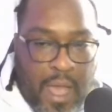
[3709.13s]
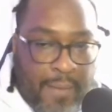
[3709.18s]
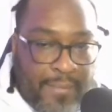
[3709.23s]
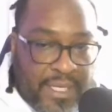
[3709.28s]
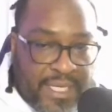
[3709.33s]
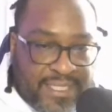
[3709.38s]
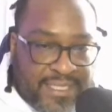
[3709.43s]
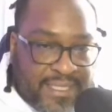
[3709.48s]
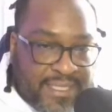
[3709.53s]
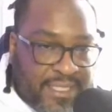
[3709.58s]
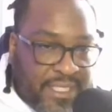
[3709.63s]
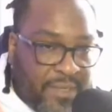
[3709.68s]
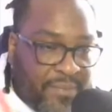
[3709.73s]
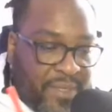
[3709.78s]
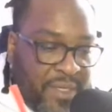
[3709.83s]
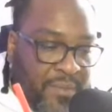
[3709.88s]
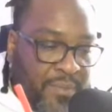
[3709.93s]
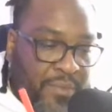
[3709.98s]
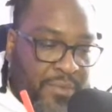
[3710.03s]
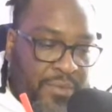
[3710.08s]
I'm going to listen to the
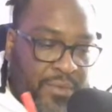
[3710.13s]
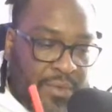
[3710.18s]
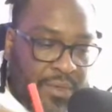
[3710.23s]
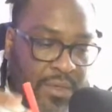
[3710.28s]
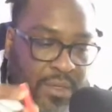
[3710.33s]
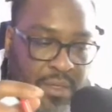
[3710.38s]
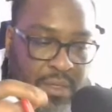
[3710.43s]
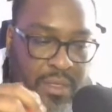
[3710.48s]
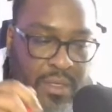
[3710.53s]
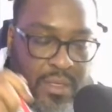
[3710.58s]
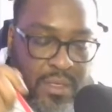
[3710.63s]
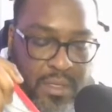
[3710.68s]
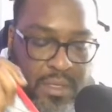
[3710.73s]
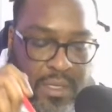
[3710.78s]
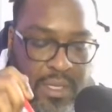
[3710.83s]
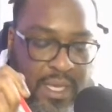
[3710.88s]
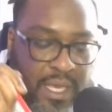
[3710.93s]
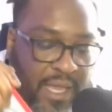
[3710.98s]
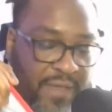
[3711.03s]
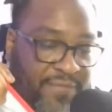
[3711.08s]
people.
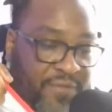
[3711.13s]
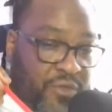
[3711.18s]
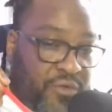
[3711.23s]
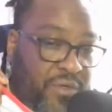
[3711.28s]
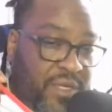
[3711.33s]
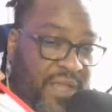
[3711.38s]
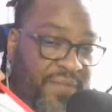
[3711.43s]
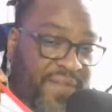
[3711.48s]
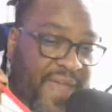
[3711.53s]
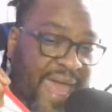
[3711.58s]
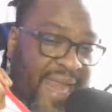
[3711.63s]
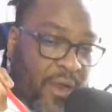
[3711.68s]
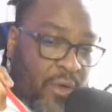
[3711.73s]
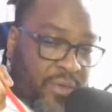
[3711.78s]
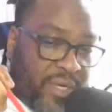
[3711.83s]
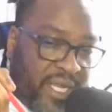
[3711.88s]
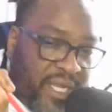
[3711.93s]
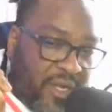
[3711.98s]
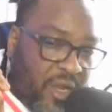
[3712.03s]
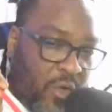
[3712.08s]
If I
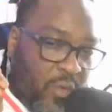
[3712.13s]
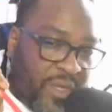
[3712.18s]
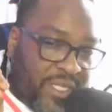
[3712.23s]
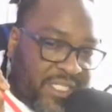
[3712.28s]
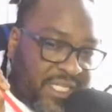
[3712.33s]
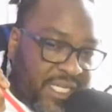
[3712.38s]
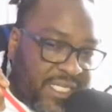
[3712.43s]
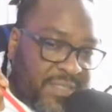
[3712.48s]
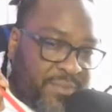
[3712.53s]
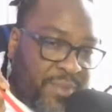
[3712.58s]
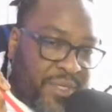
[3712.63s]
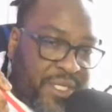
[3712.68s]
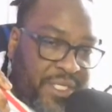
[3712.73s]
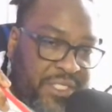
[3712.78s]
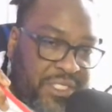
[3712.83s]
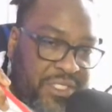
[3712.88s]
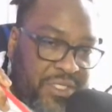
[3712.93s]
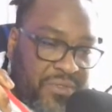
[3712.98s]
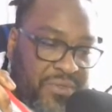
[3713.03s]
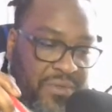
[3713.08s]
don't need no wish list, put
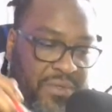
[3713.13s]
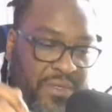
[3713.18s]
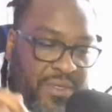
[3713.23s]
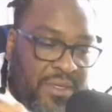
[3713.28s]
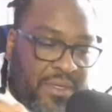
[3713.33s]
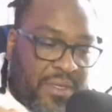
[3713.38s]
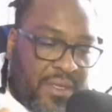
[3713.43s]
a two.